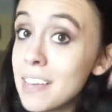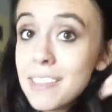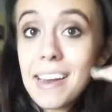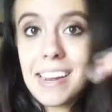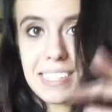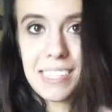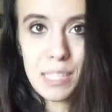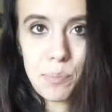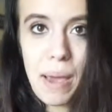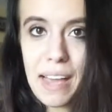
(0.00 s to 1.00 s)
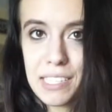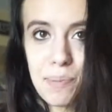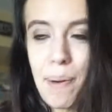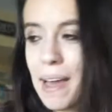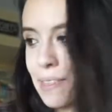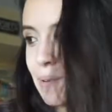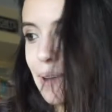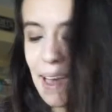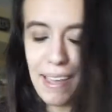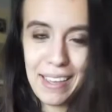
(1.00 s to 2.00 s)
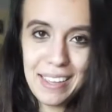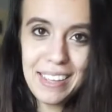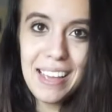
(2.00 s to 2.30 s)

That has since passed, by the way.